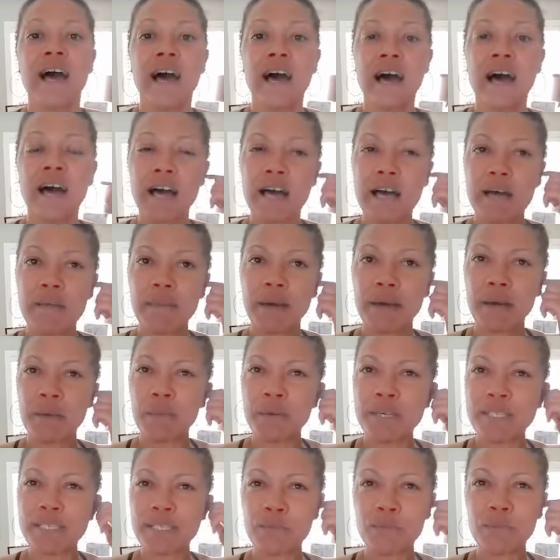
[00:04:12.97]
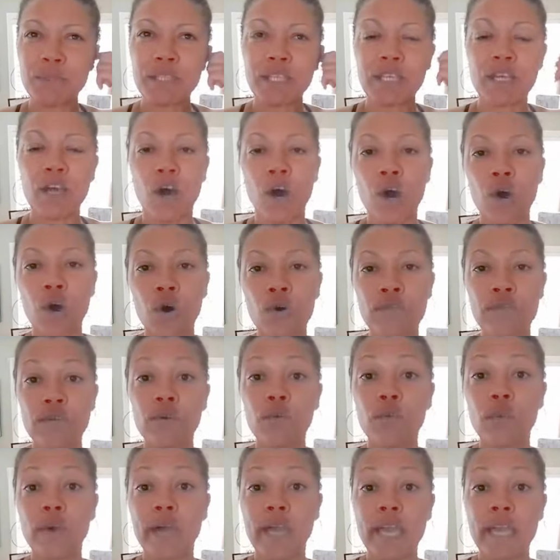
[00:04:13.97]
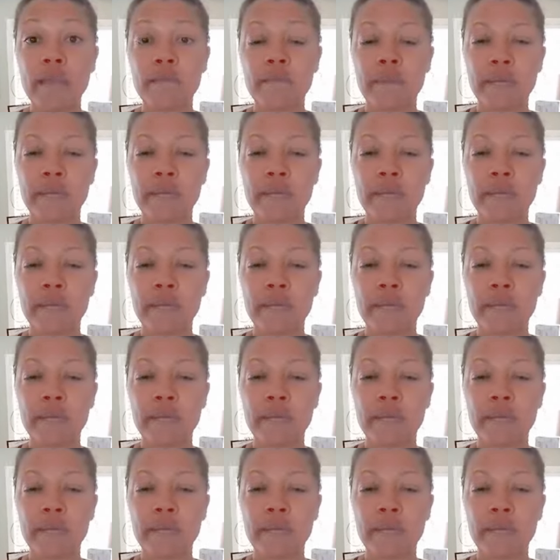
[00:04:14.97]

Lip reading: I wasn't really overweight,